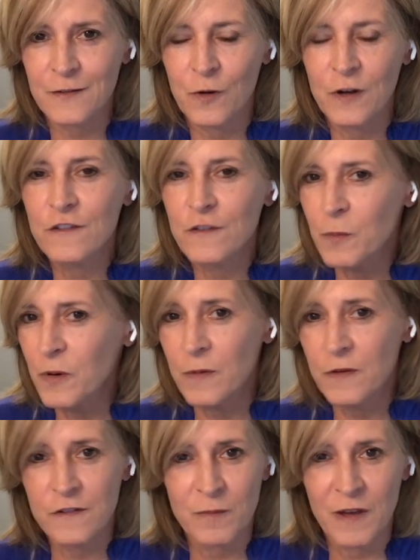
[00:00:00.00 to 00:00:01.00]
What is the
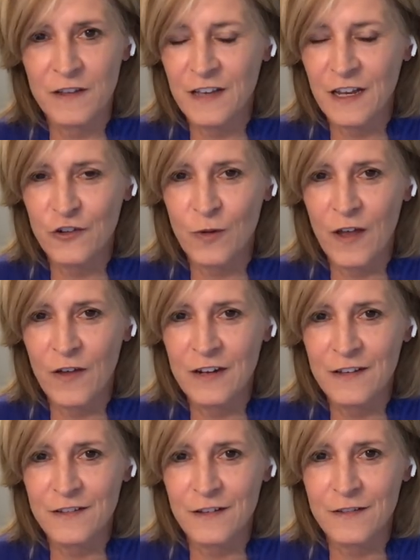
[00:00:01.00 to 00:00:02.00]
purpose of my
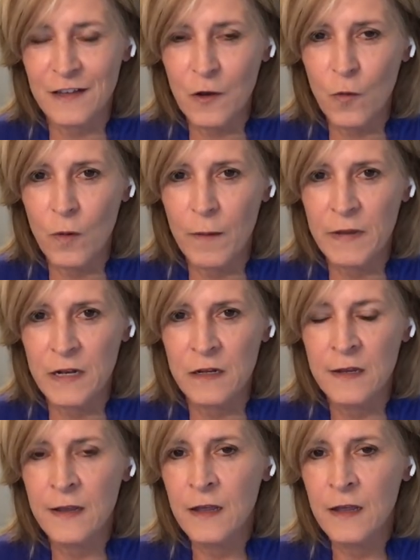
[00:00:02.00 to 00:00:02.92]
sexuality as a single woman?